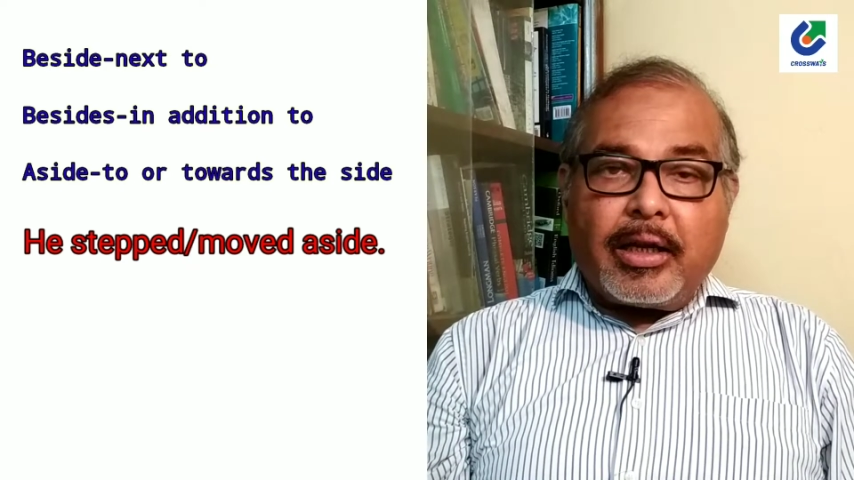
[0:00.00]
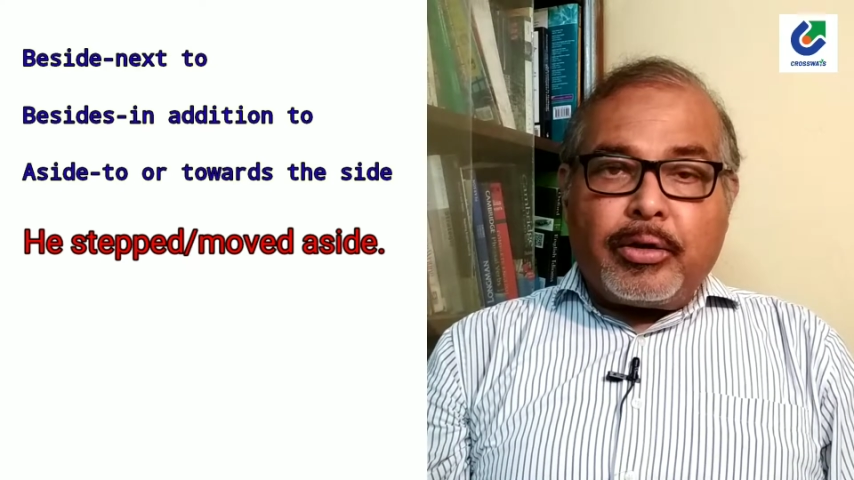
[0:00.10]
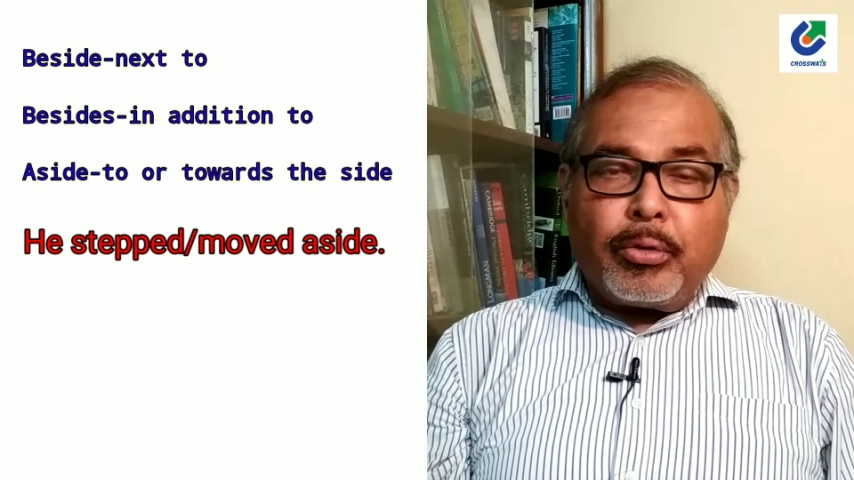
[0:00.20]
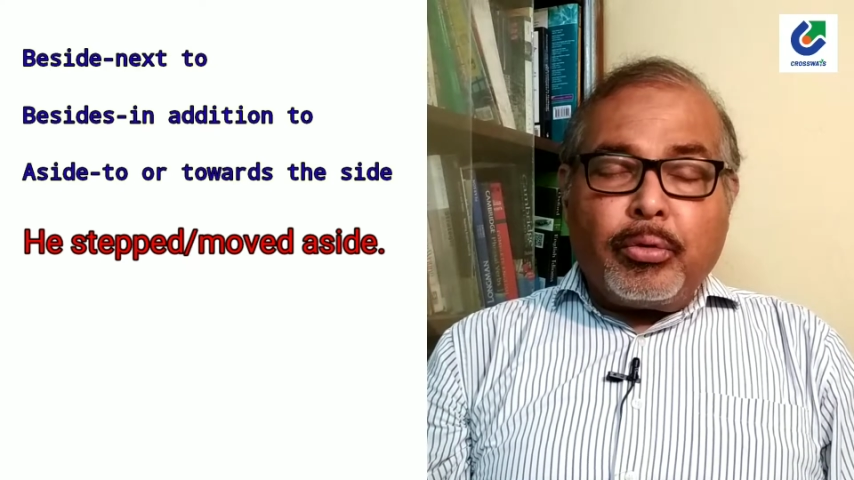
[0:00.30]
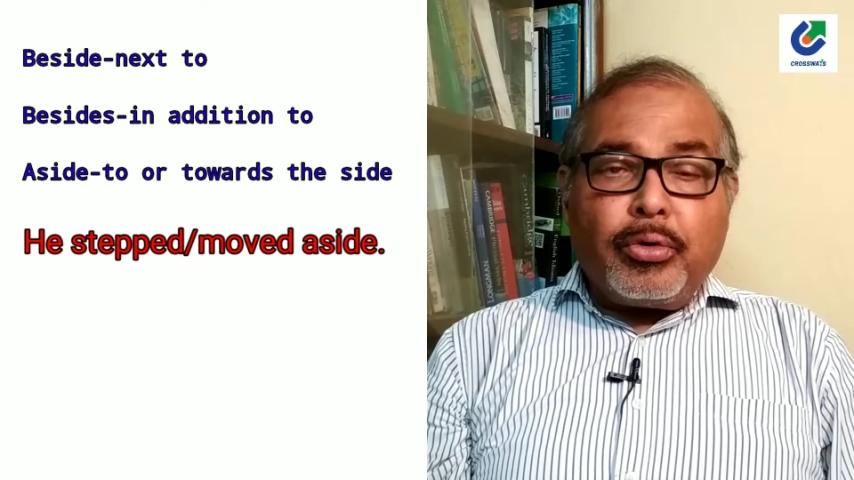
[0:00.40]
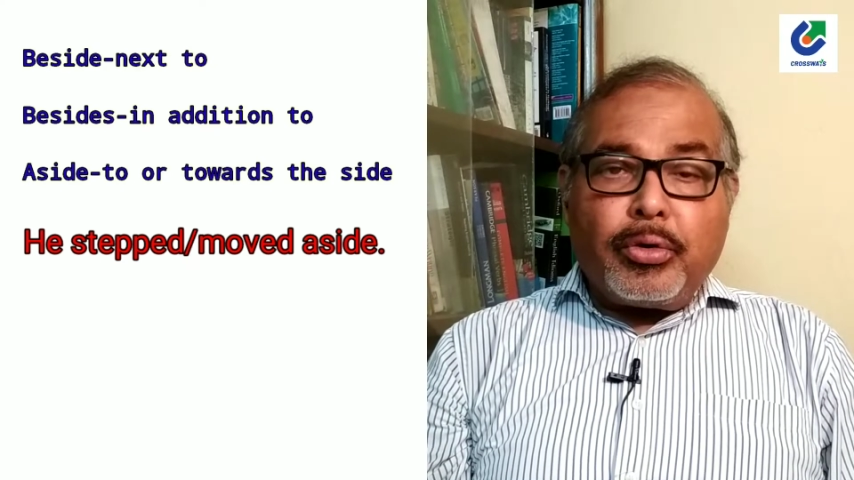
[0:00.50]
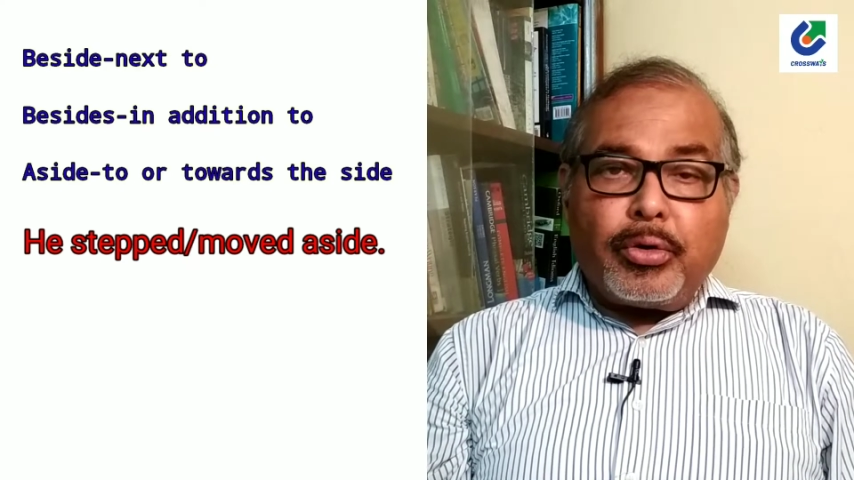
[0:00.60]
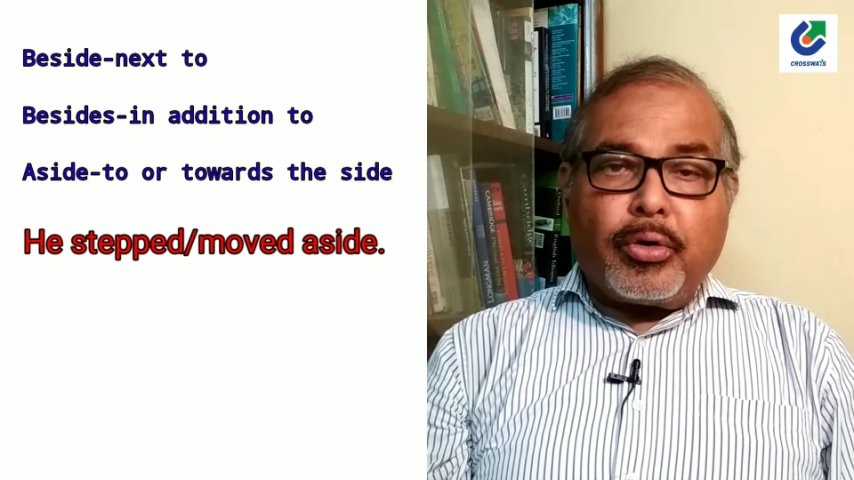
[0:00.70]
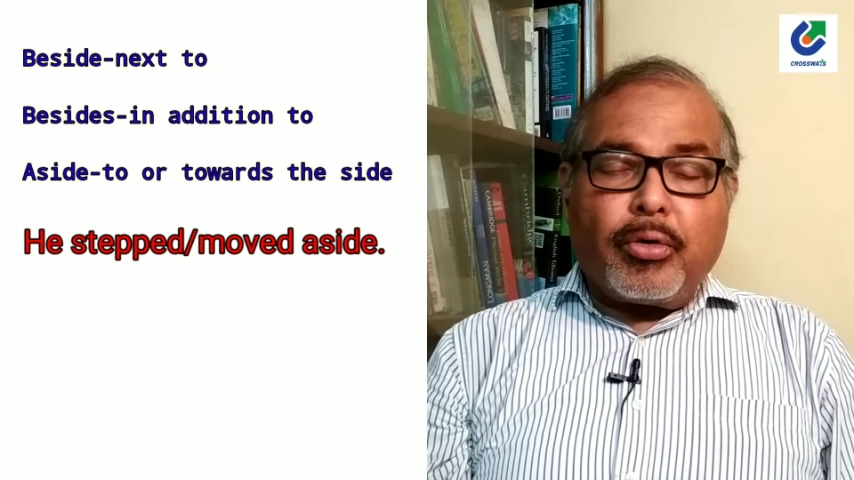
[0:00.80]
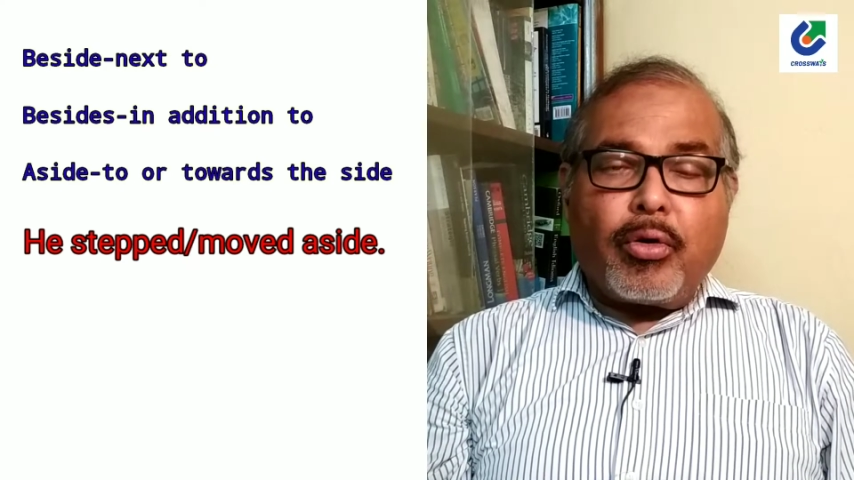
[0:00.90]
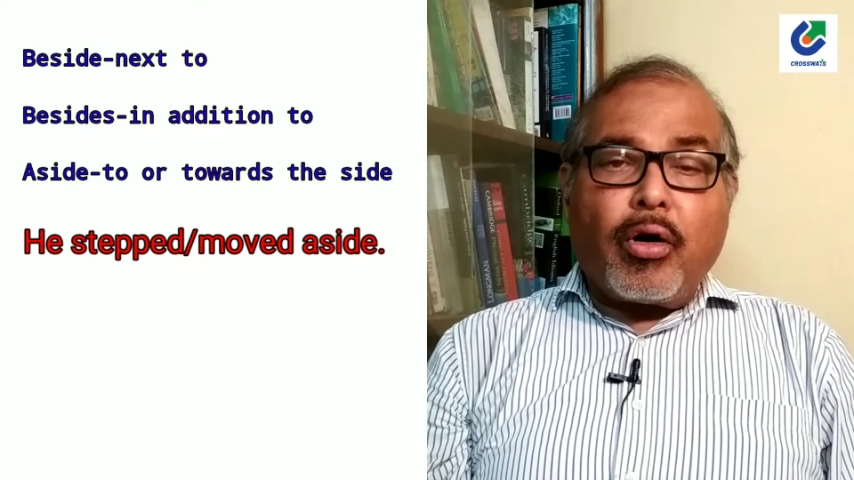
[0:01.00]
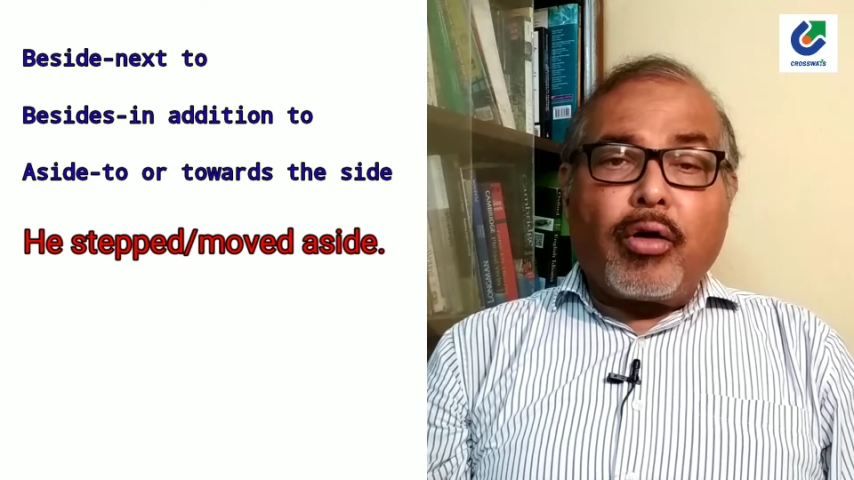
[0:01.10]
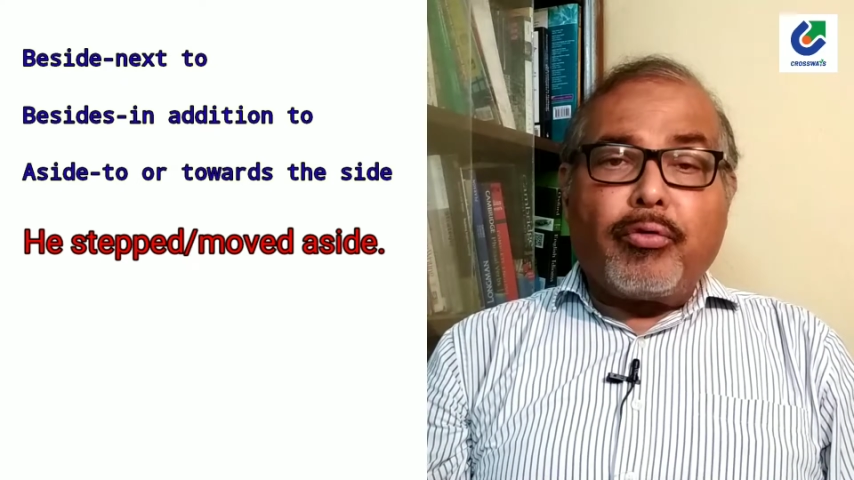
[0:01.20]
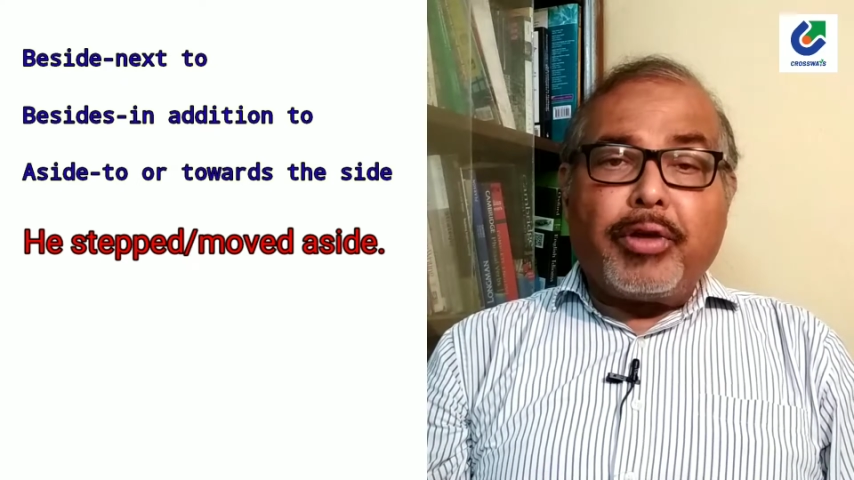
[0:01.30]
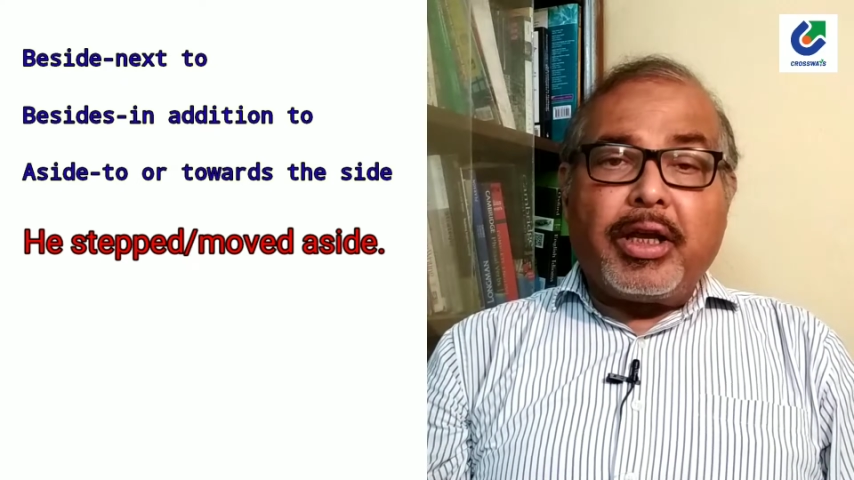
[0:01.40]
don't know or
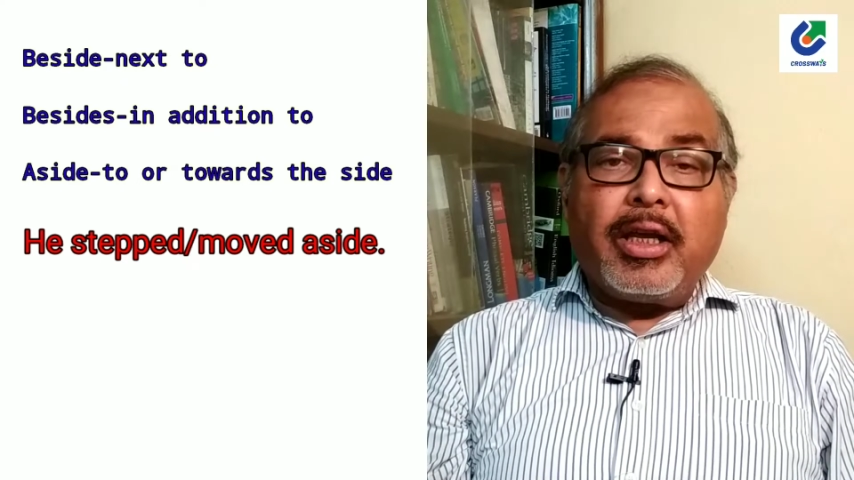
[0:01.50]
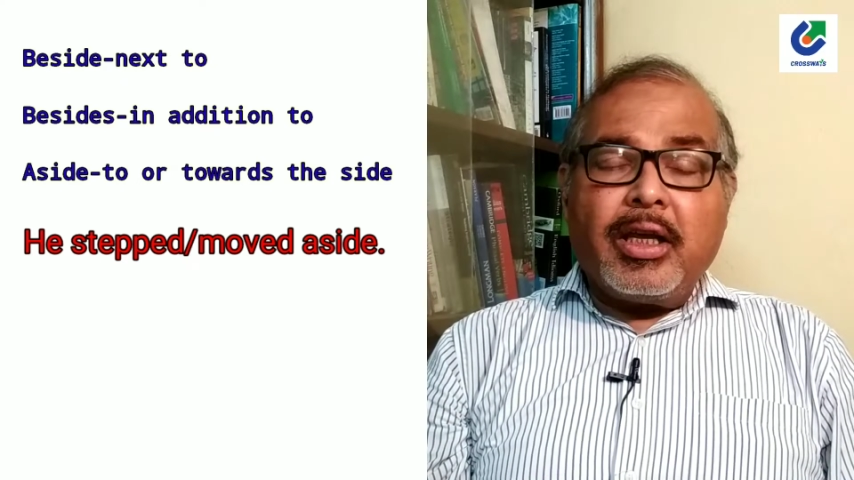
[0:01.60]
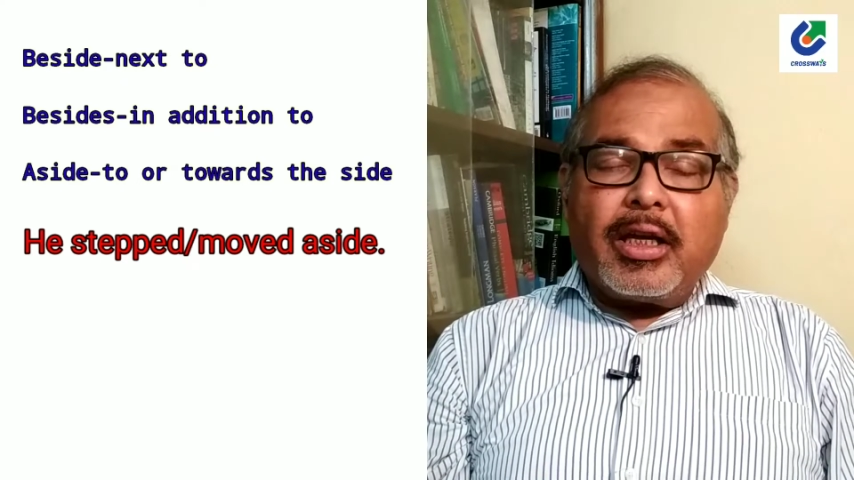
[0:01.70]
we